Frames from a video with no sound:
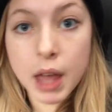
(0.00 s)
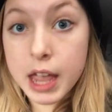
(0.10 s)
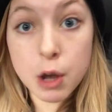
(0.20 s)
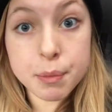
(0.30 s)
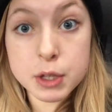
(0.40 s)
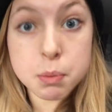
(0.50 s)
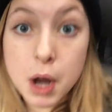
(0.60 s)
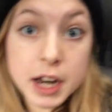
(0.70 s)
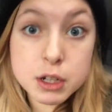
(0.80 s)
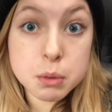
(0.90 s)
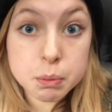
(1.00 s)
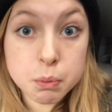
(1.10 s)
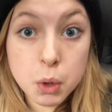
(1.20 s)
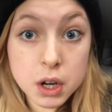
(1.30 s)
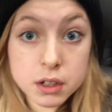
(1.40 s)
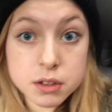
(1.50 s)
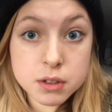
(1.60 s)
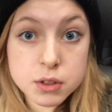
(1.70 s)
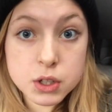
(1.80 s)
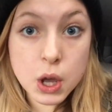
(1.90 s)
I hope this product works.
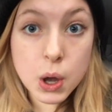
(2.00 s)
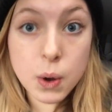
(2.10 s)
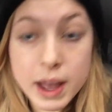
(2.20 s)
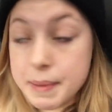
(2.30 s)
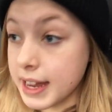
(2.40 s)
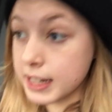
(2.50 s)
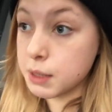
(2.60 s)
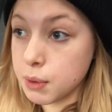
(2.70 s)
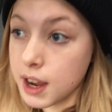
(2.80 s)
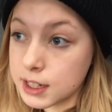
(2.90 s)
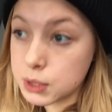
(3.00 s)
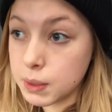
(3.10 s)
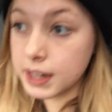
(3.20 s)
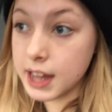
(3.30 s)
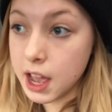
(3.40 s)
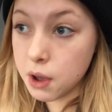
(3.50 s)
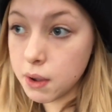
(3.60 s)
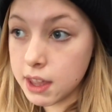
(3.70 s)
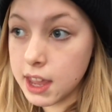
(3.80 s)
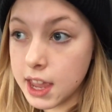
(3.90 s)
So I'm heading to practice right now
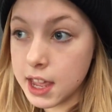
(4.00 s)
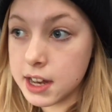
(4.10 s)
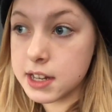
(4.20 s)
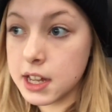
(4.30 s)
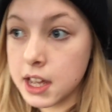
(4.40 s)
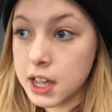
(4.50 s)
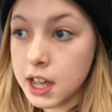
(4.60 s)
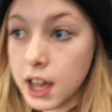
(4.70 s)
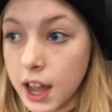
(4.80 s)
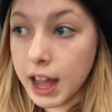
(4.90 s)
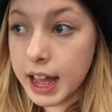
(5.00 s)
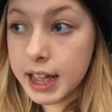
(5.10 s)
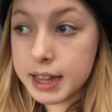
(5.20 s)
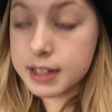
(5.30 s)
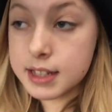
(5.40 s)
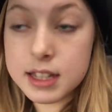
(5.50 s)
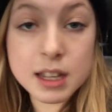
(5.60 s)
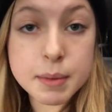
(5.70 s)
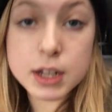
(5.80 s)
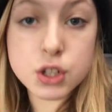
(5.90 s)
and I this is
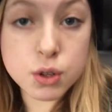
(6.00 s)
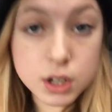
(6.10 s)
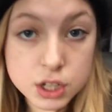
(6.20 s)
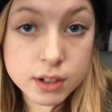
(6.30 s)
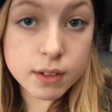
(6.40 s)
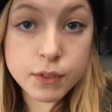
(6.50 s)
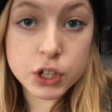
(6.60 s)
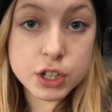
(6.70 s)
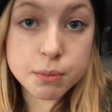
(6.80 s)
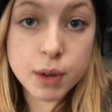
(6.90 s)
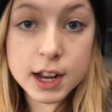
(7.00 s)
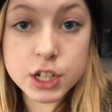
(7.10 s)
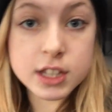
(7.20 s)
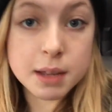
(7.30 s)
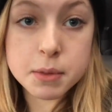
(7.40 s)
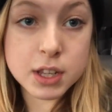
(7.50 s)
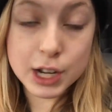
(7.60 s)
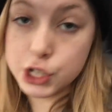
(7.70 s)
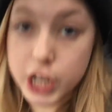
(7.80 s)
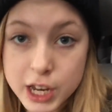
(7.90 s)
gonna be a short first impression, so I'm just
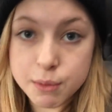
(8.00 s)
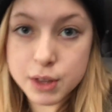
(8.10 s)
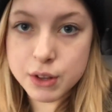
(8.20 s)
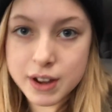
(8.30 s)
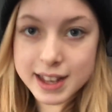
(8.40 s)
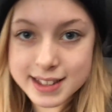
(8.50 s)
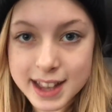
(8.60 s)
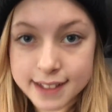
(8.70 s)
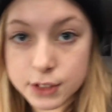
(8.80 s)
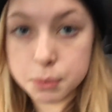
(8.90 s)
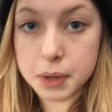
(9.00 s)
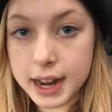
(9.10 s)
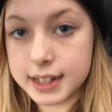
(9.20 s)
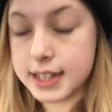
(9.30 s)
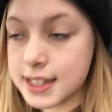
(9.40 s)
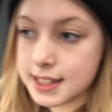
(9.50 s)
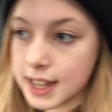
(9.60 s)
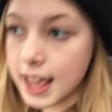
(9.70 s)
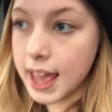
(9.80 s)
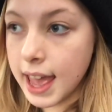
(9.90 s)
gonna check in with you guys after practice
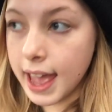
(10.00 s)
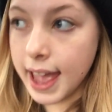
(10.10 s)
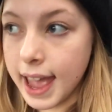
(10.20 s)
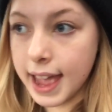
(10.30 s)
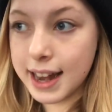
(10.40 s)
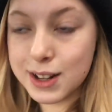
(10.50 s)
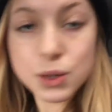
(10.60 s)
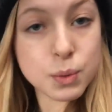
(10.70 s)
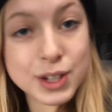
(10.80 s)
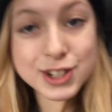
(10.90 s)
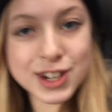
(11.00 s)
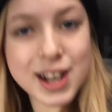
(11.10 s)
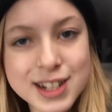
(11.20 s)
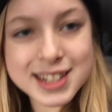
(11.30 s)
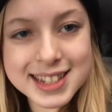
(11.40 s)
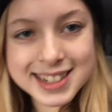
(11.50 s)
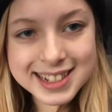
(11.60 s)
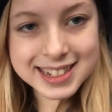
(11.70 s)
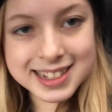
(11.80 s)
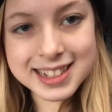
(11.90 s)
and we shall
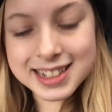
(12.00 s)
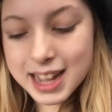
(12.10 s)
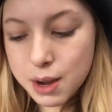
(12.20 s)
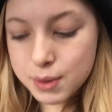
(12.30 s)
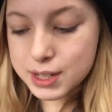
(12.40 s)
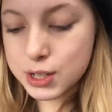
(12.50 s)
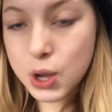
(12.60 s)
see it